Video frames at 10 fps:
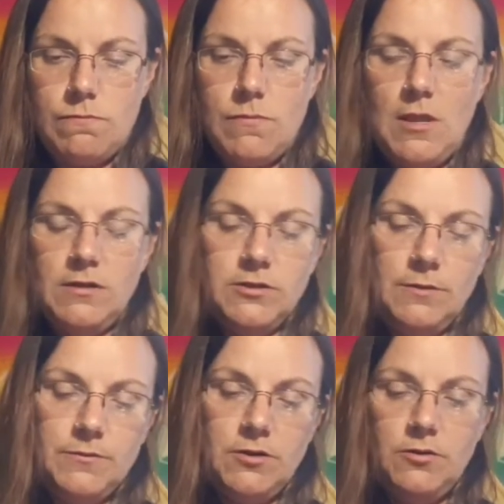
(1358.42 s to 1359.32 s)

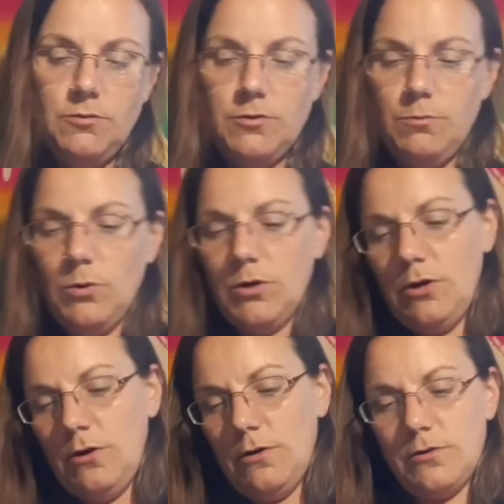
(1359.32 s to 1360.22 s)
Something to do with a broken
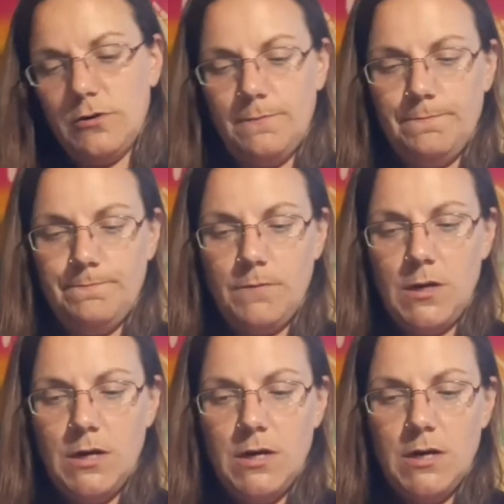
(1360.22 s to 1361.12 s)
heart.
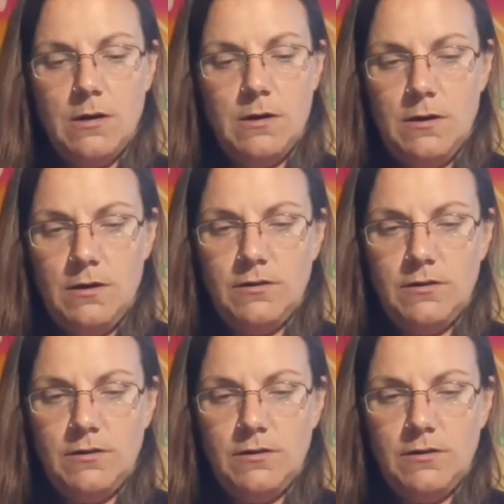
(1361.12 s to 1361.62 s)
It's